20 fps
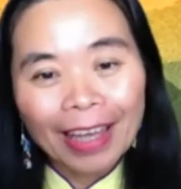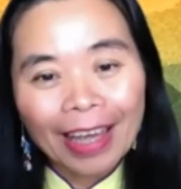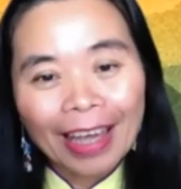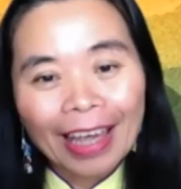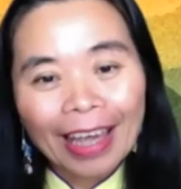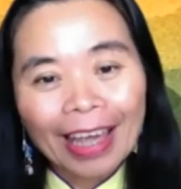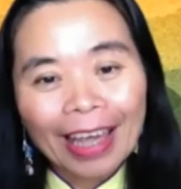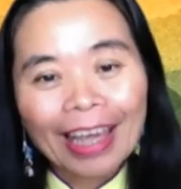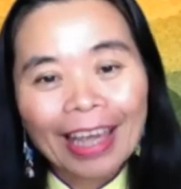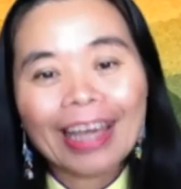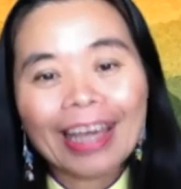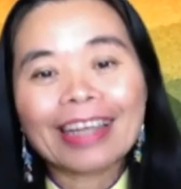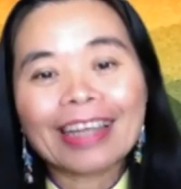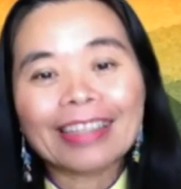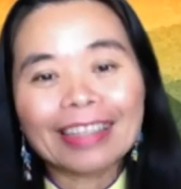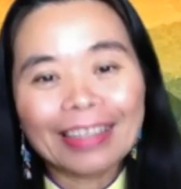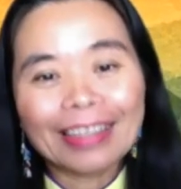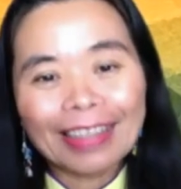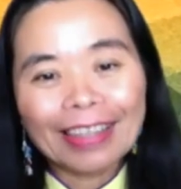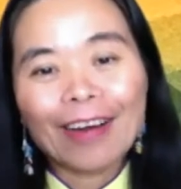and you
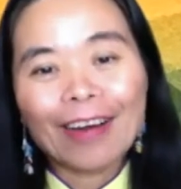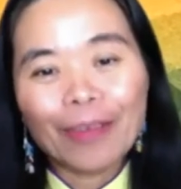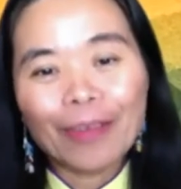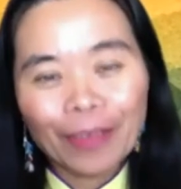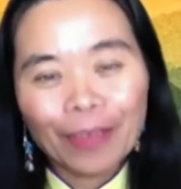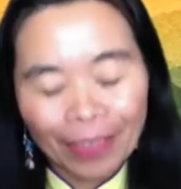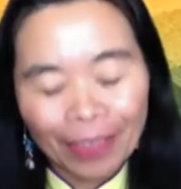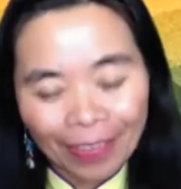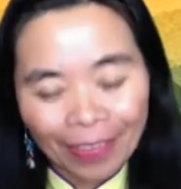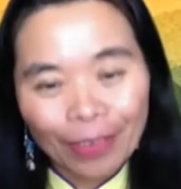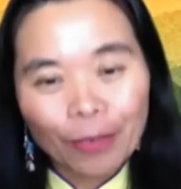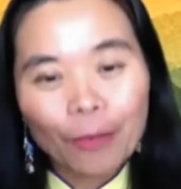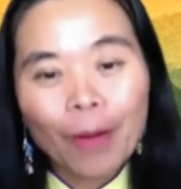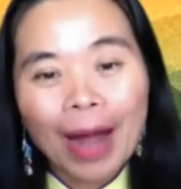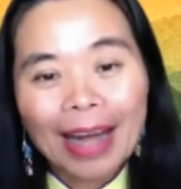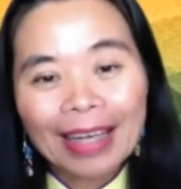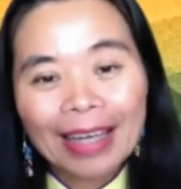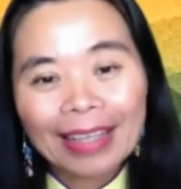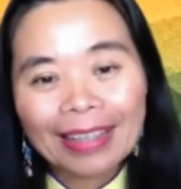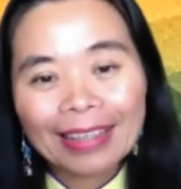know what
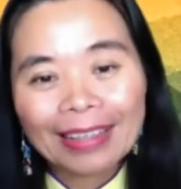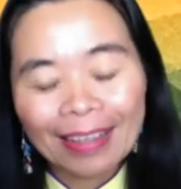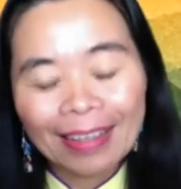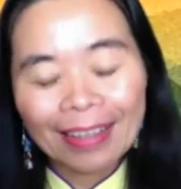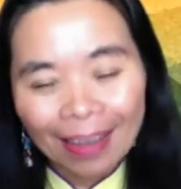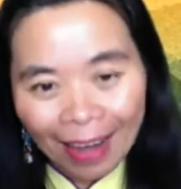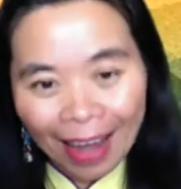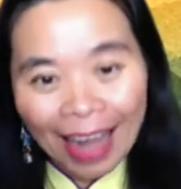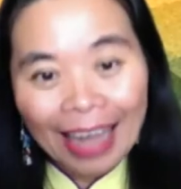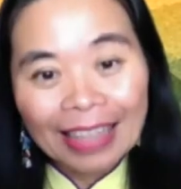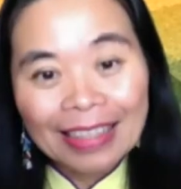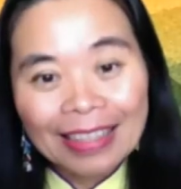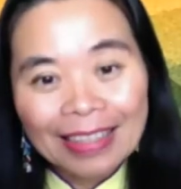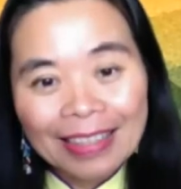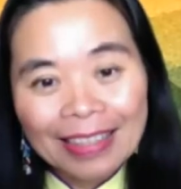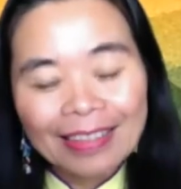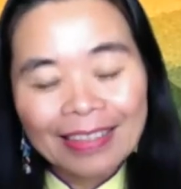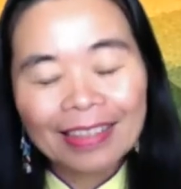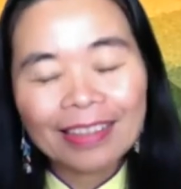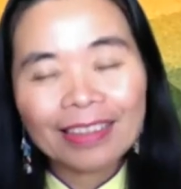the light
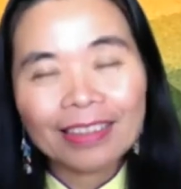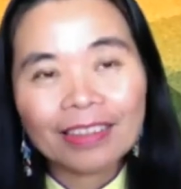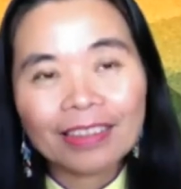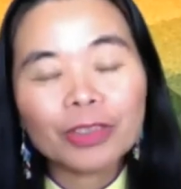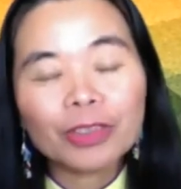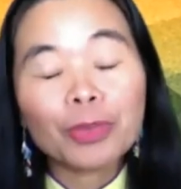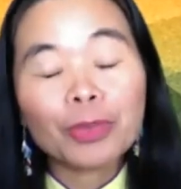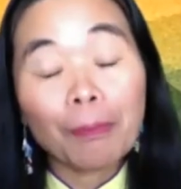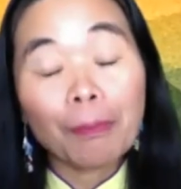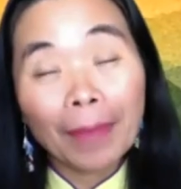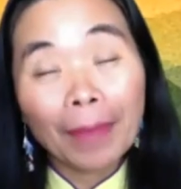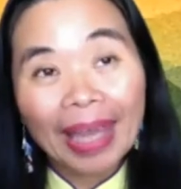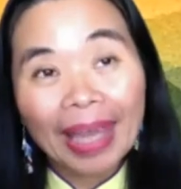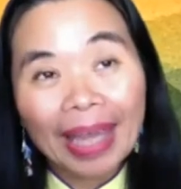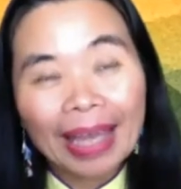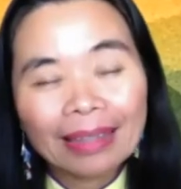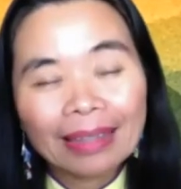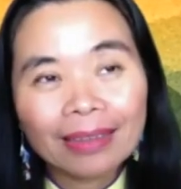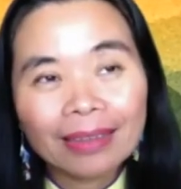signals mean,